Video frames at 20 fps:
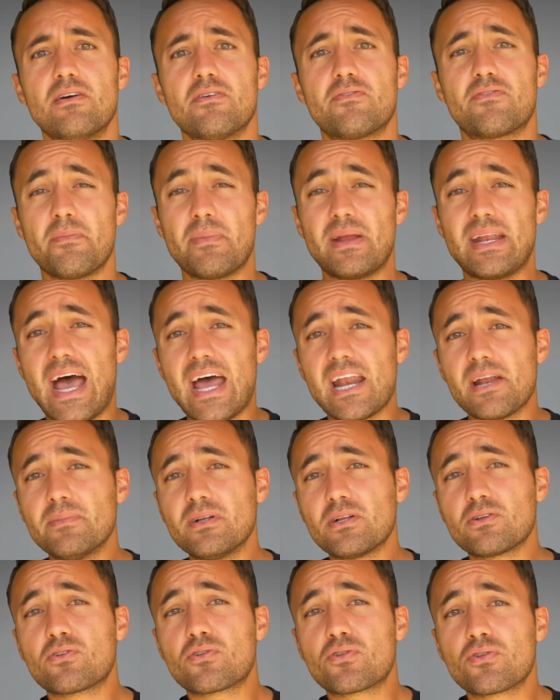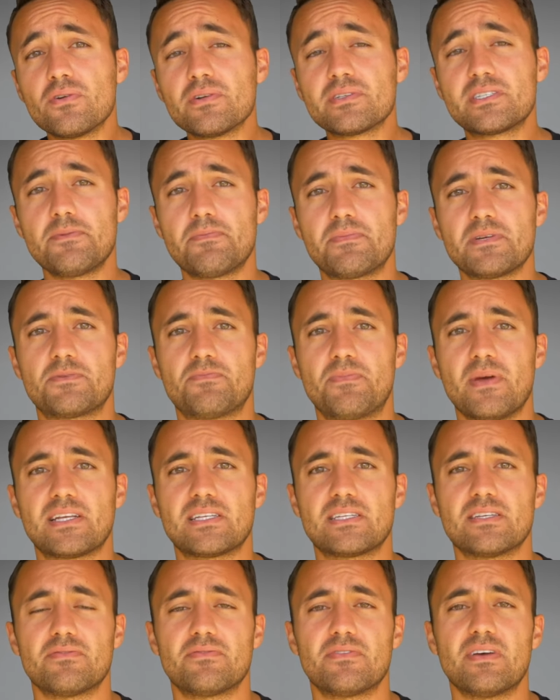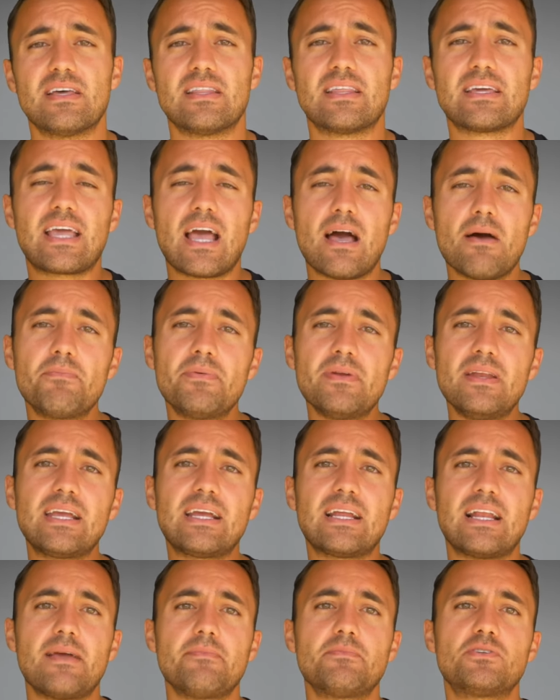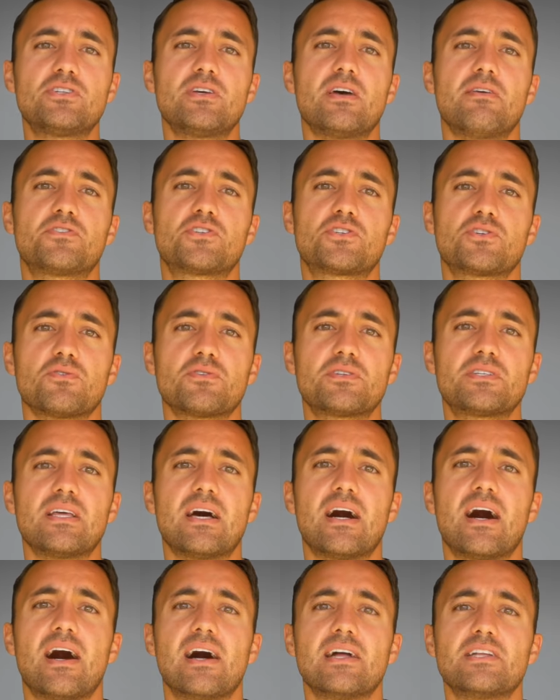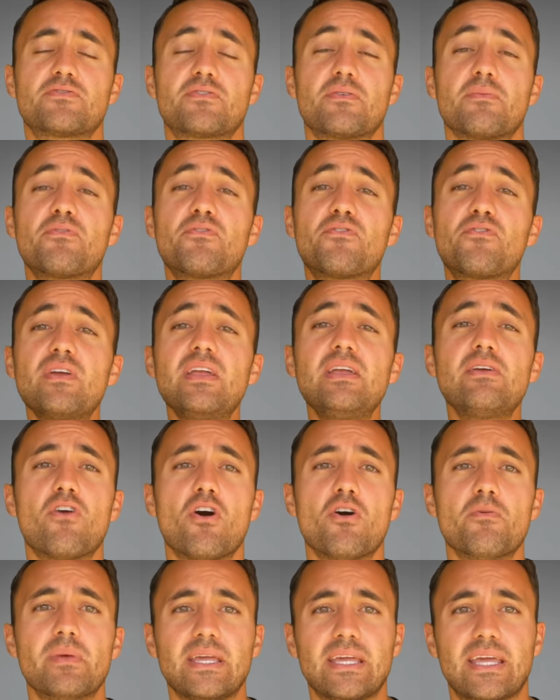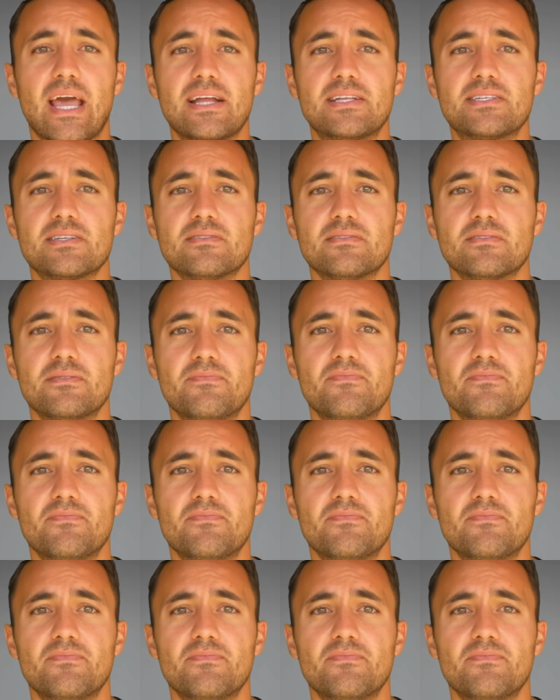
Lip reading: From an animal cruelty perspective, the company claims to have sourced the hides from free-roaming cattle.